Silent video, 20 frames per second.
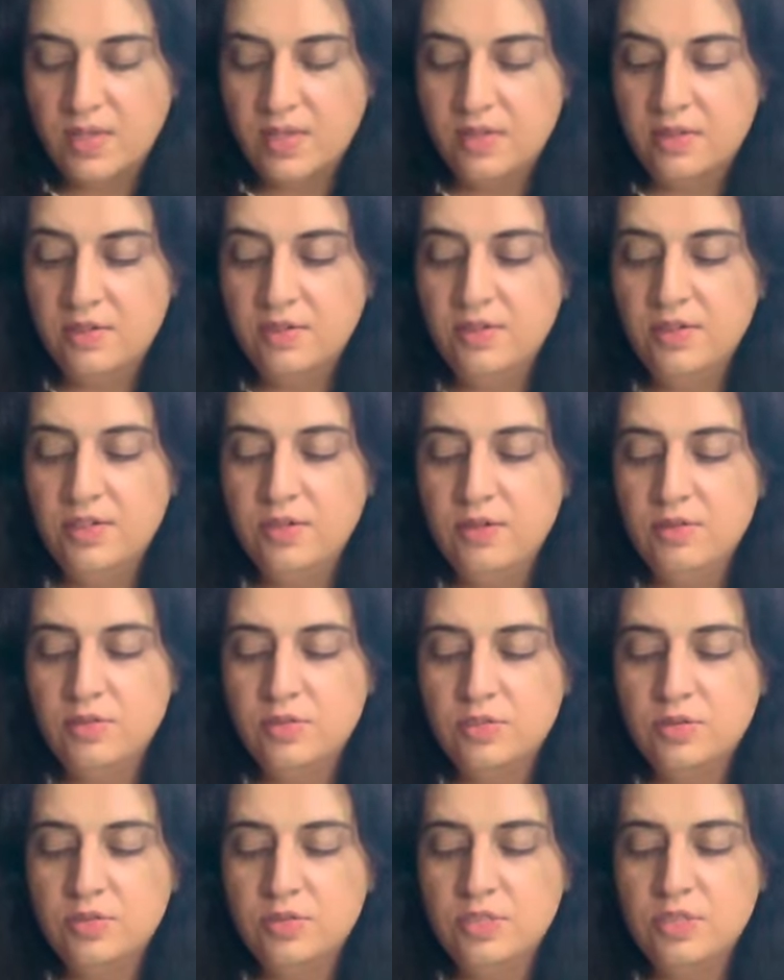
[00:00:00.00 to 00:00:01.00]
There you go.
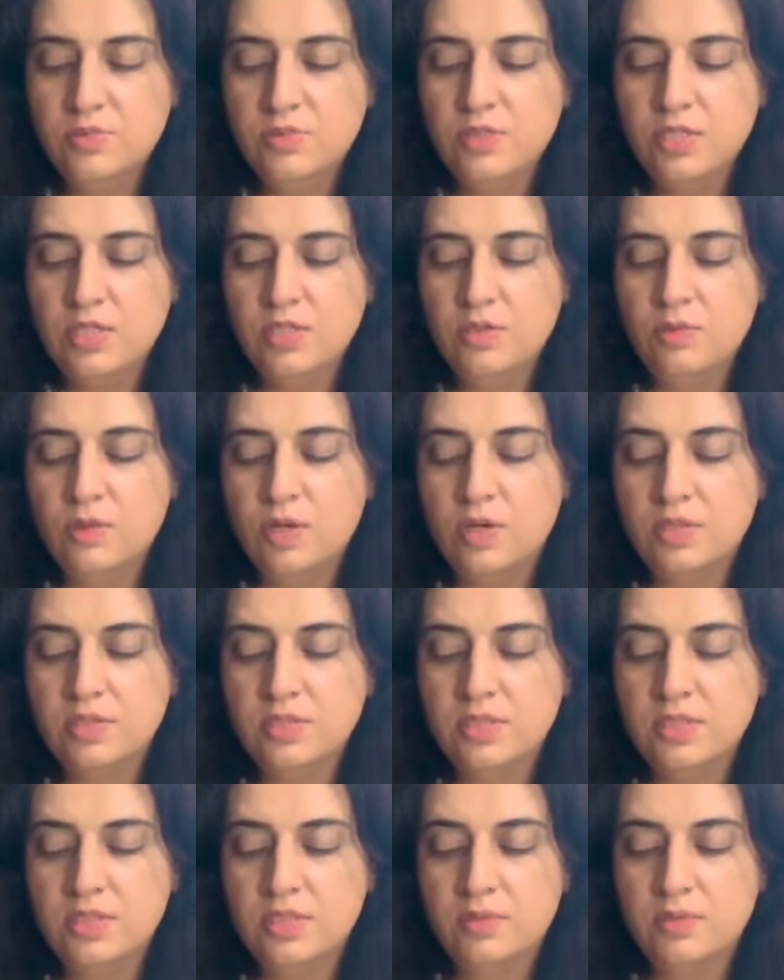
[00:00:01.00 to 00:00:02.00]
So it seems like you are
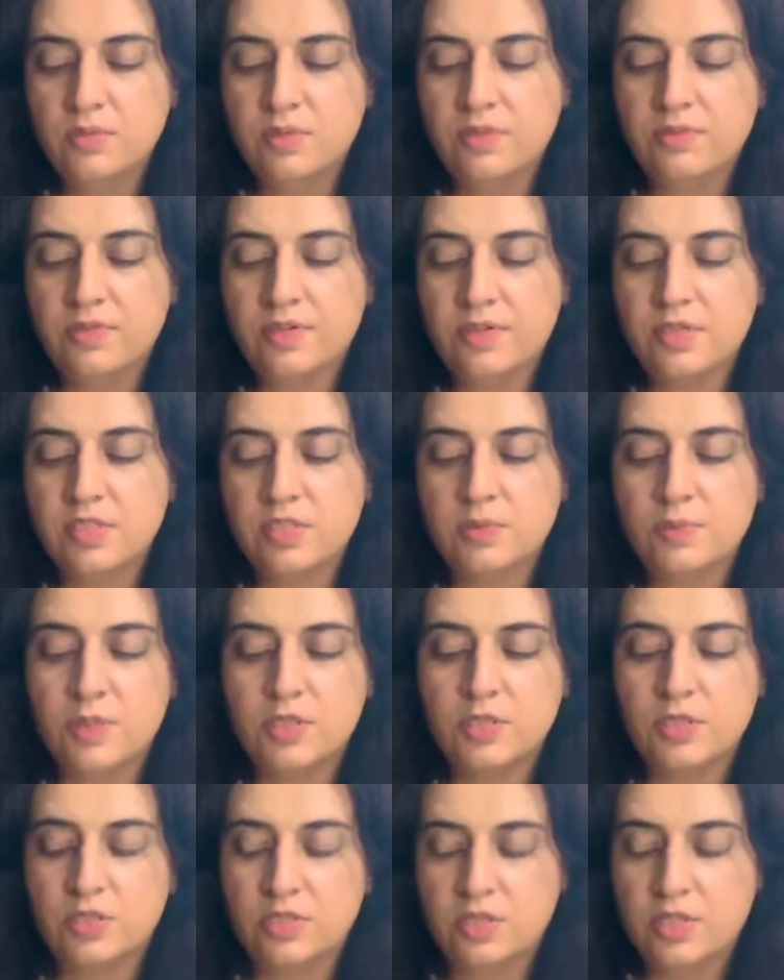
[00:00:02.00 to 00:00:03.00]
dealing with a very
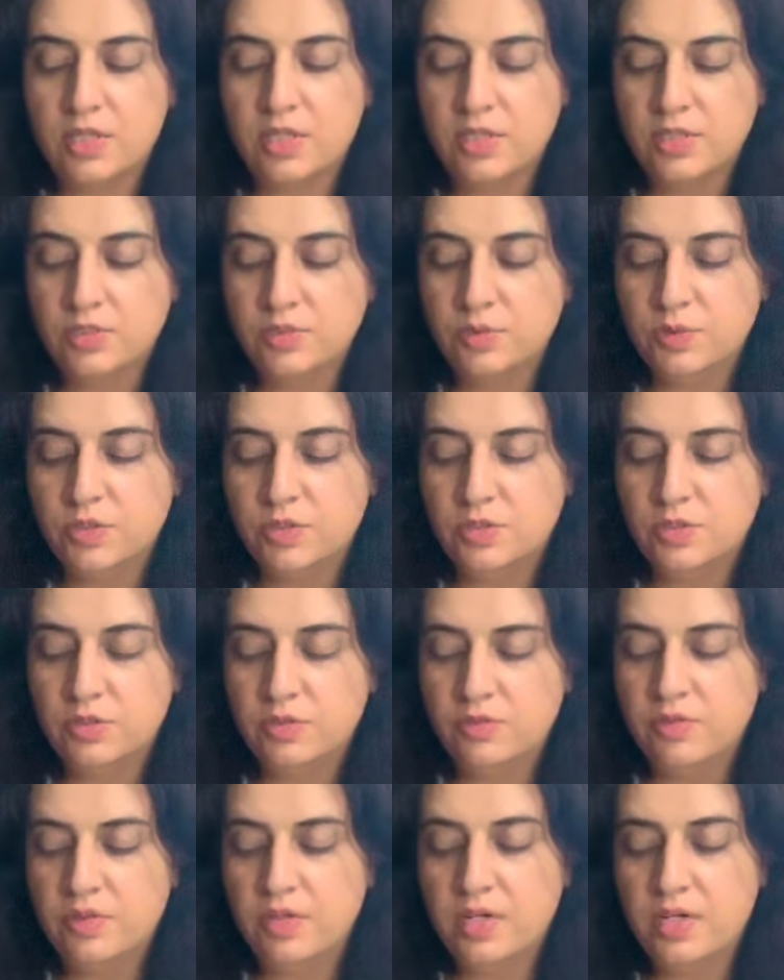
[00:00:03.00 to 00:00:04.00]
special connection with the Two
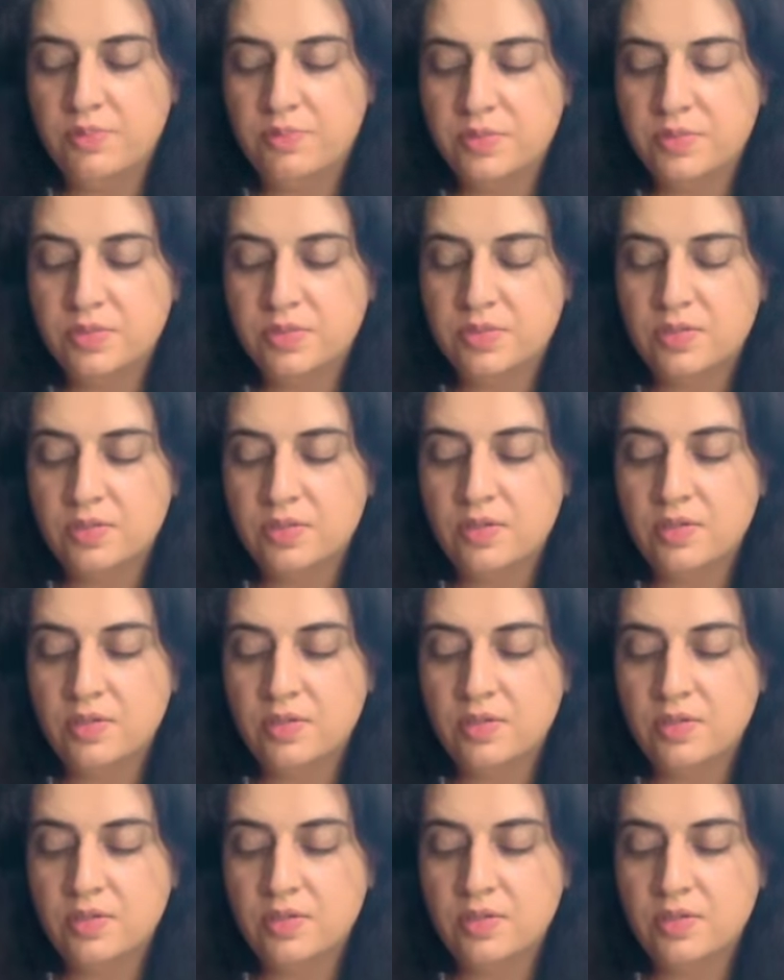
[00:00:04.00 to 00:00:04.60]
of Cups.